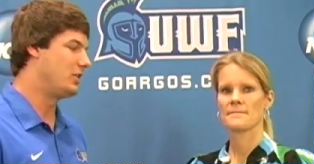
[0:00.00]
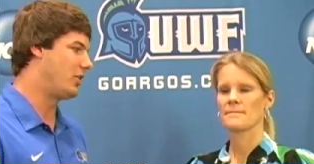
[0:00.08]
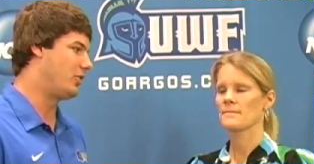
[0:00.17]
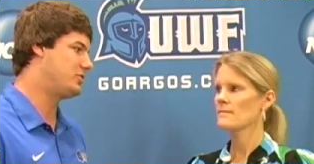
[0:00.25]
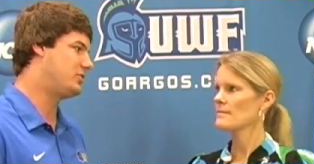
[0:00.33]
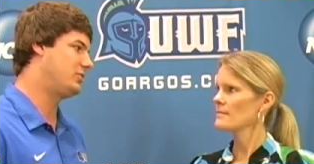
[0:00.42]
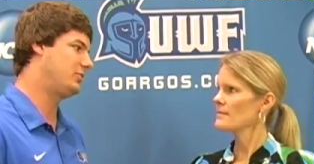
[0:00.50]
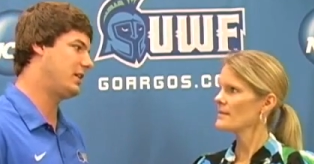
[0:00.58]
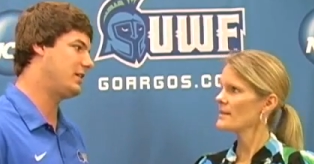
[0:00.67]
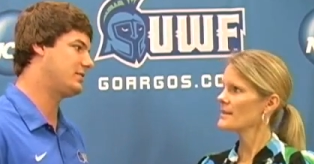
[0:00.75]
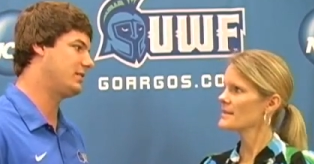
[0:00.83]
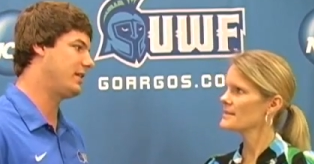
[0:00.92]
Speaker 1: Coach,
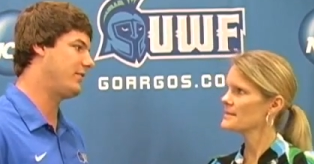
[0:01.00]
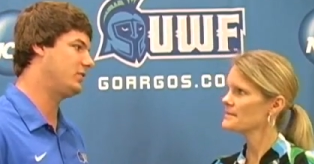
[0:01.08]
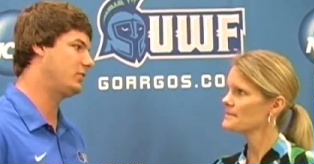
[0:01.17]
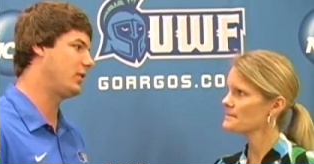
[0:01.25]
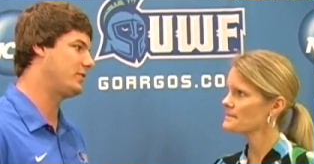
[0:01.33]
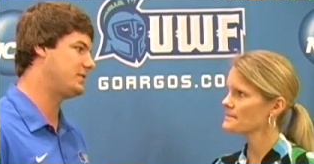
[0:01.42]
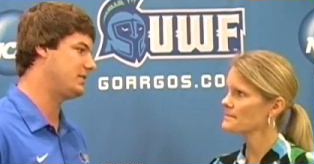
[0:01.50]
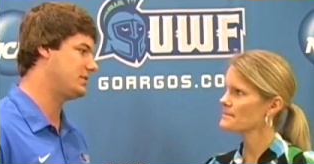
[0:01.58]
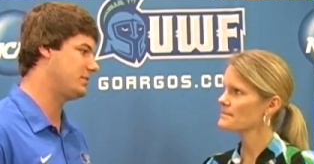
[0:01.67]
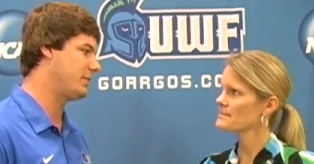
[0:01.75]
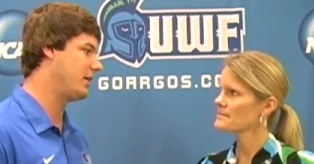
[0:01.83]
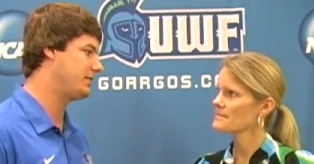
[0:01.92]
2011-12
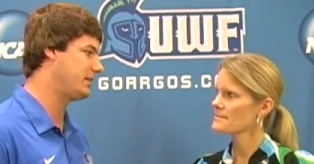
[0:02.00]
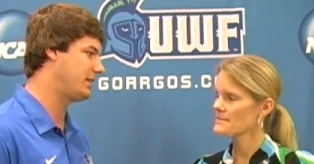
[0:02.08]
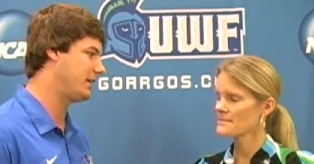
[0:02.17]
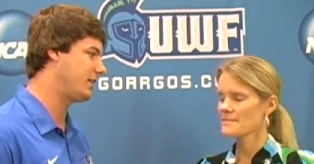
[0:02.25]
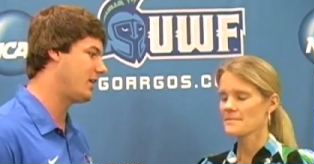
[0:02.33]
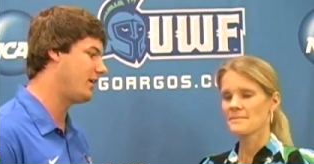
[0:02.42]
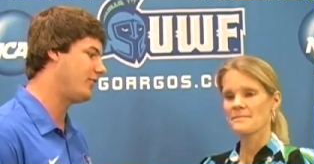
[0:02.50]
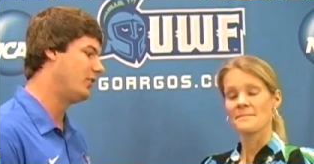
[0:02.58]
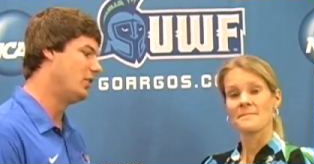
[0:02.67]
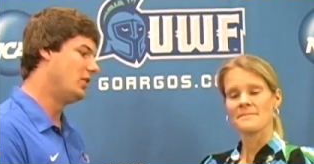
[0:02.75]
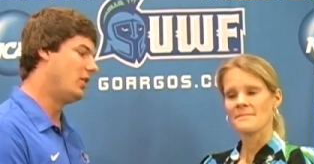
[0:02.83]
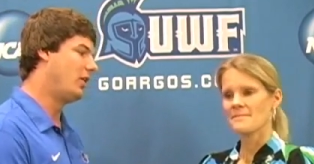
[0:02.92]
season about to kick off.
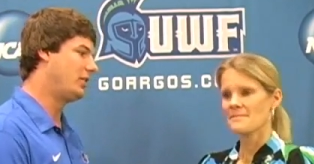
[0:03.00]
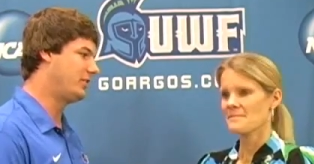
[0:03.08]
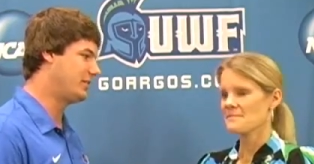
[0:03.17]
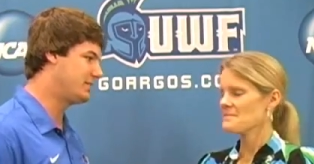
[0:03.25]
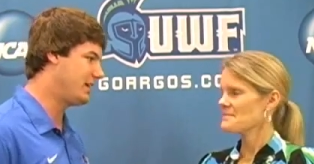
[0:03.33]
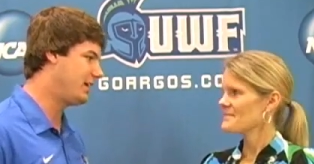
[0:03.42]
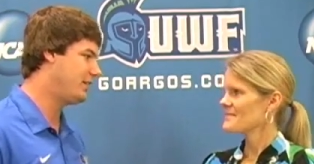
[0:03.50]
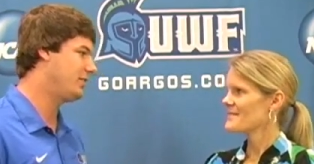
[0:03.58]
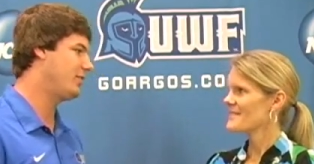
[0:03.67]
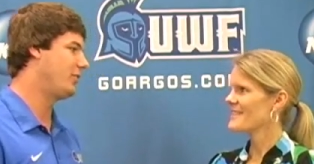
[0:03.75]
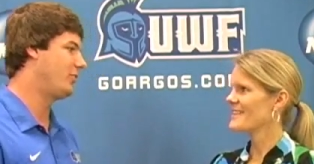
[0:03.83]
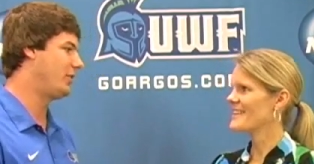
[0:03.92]
Are you excited? You
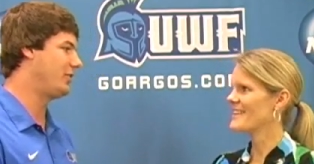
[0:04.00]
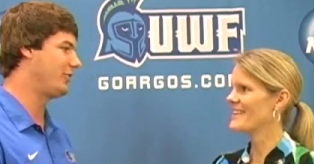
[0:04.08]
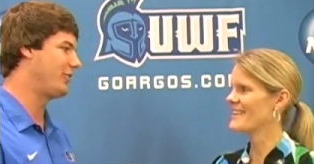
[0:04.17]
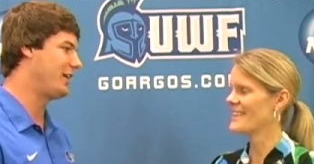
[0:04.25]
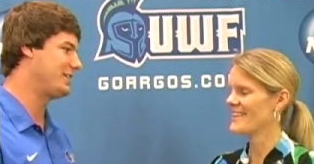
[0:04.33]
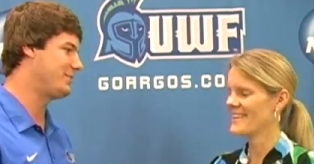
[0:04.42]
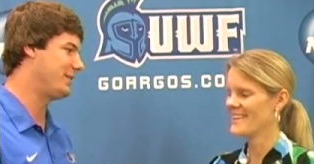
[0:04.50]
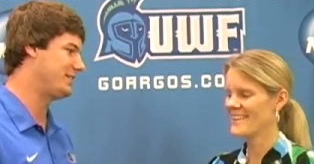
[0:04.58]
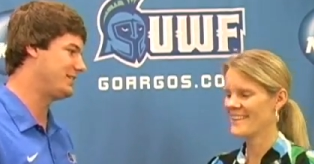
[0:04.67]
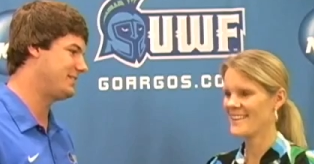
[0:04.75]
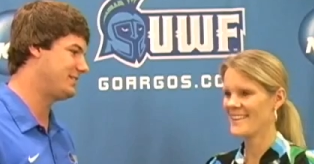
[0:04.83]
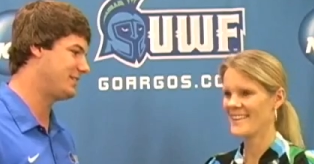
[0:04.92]
know, what are your thoughts about
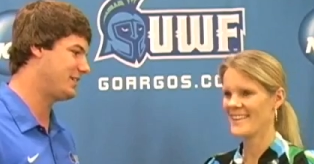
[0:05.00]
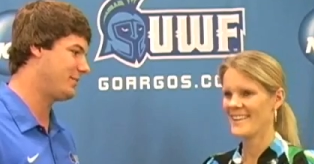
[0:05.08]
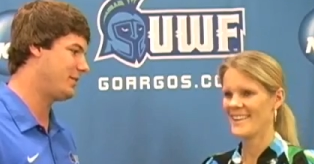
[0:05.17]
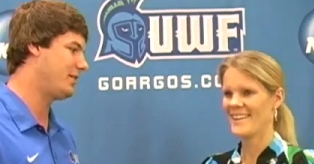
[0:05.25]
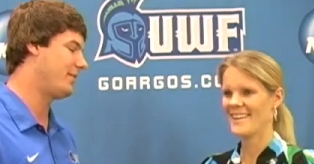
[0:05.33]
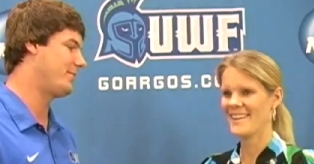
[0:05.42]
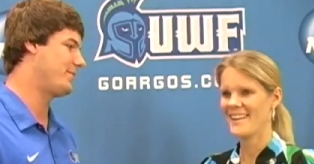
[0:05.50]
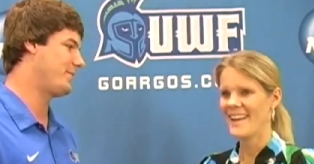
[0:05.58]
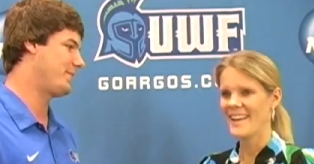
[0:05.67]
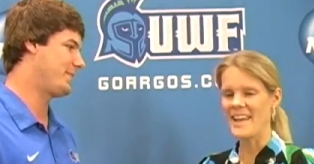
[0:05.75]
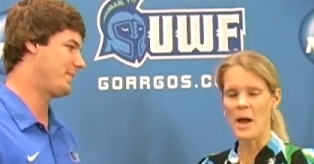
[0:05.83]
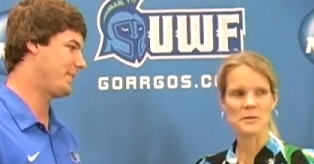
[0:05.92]
the season coming up?
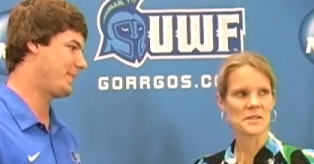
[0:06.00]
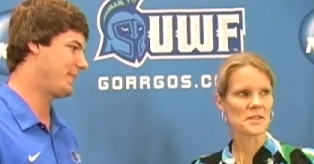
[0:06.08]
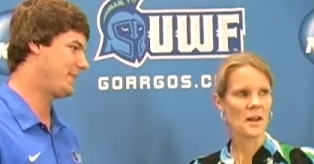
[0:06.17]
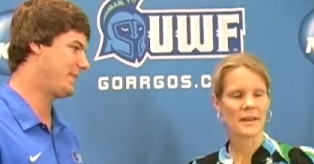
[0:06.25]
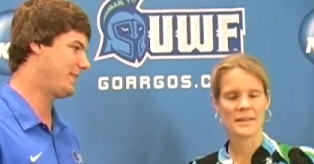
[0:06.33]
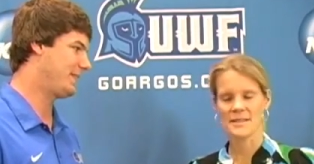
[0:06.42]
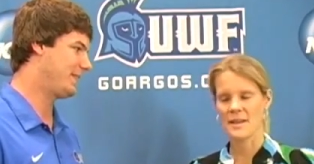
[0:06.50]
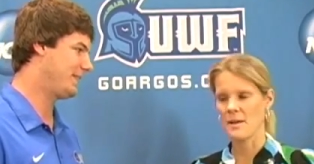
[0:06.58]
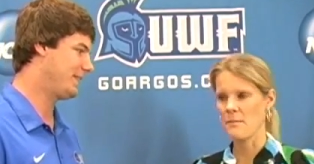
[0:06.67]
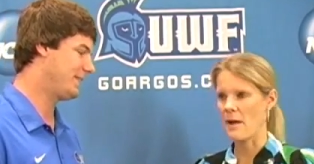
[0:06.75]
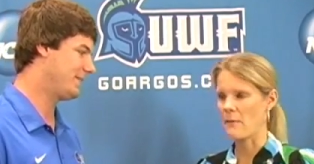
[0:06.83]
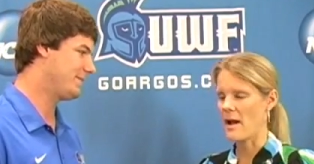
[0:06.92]
Speaker 2: Yeah, I was just talking to
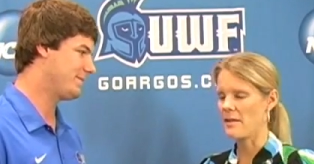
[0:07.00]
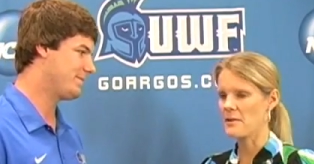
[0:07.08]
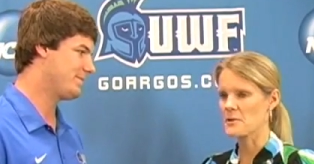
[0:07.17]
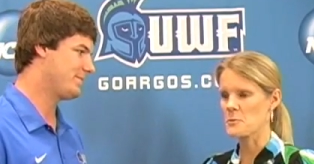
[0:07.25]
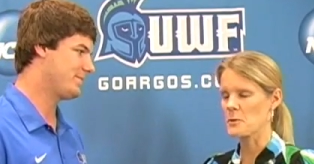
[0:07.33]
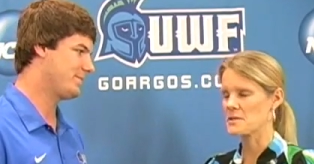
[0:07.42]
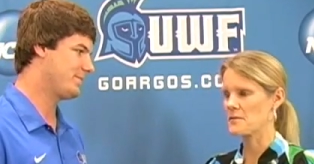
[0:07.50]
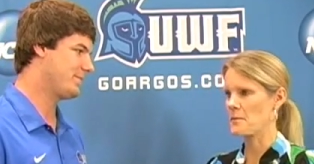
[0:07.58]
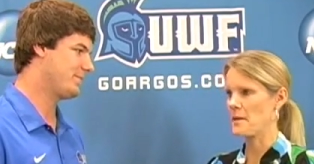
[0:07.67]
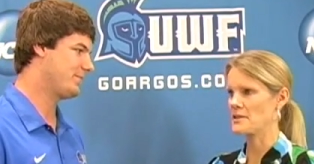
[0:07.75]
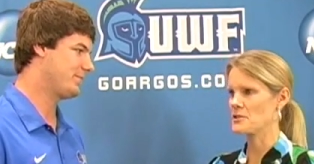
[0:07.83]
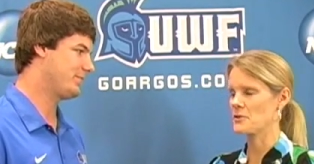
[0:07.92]
Matt Rowley, our sports
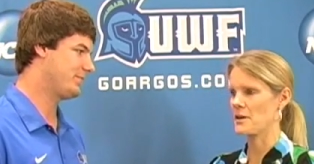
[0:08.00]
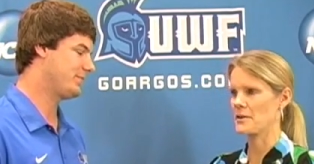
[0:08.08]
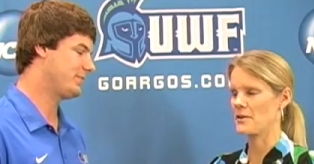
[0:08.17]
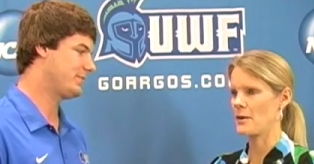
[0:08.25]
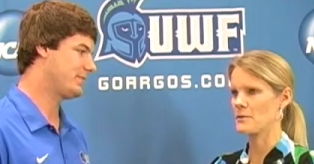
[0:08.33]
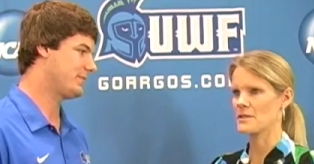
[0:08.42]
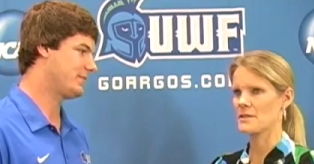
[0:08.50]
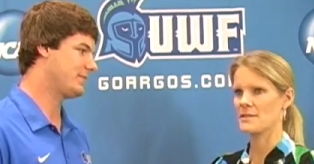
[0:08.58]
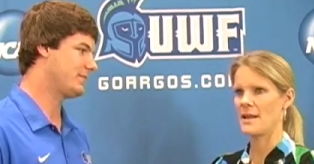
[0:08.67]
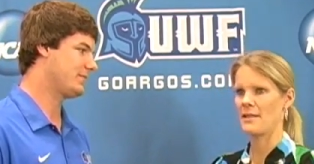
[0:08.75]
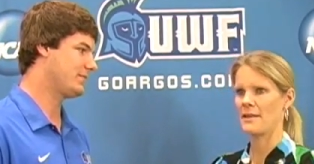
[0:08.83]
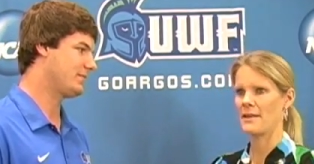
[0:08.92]
information director, and I was just
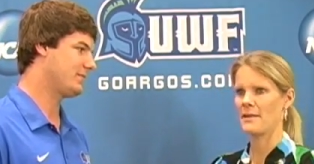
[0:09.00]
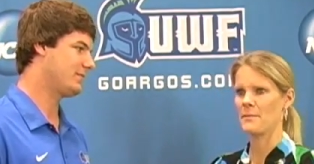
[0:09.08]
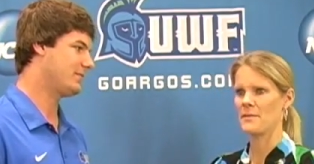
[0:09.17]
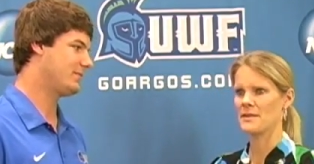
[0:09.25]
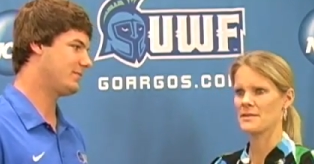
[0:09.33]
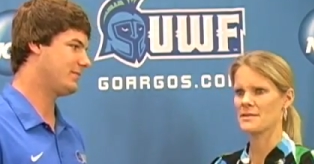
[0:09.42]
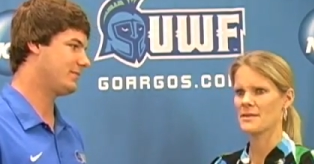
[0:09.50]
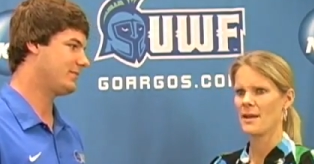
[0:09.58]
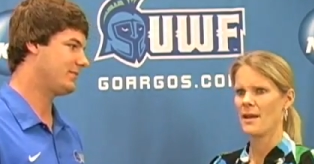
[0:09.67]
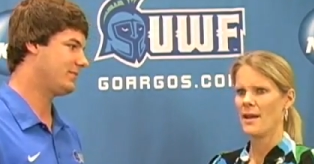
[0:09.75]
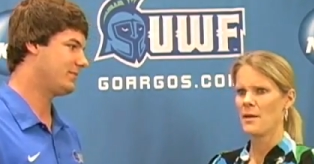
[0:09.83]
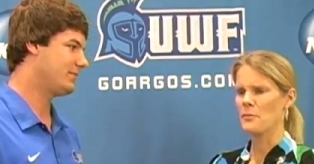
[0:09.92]
telling him this
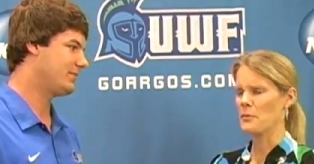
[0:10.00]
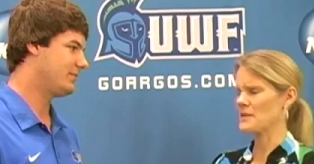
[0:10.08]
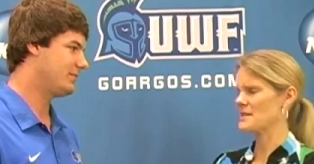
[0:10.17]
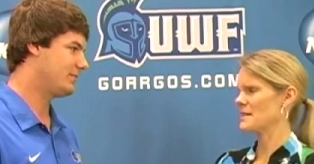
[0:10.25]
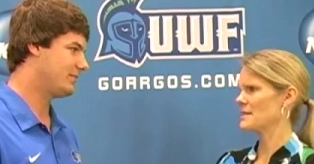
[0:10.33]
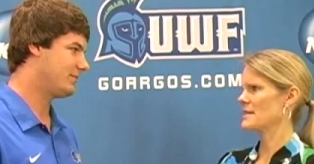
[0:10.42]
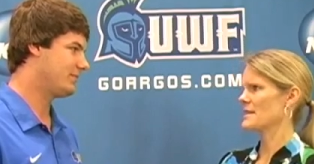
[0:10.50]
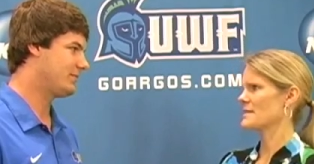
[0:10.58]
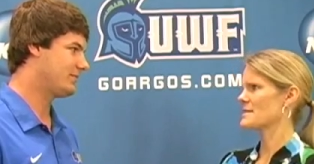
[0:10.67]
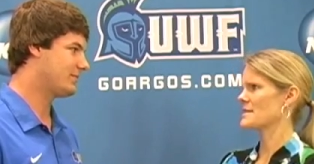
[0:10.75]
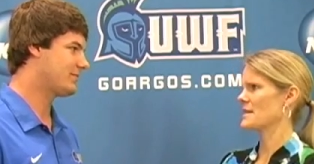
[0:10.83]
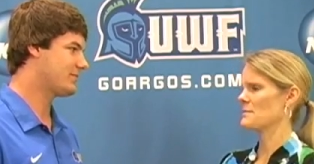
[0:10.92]
preseason
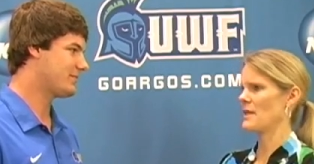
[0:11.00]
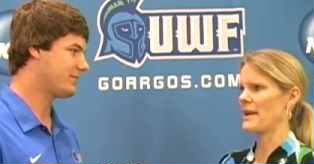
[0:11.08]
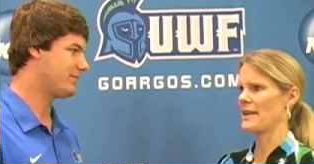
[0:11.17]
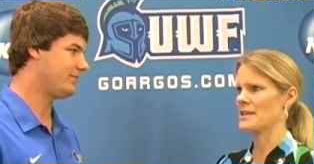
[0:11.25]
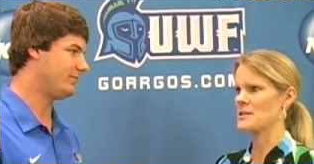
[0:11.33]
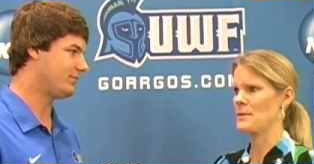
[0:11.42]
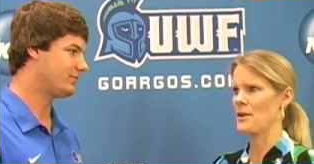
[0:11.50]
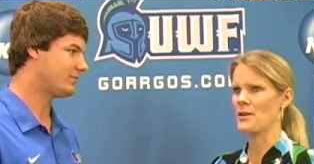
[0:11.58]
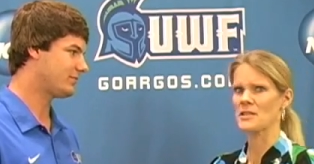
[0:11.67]
has seemed like it's been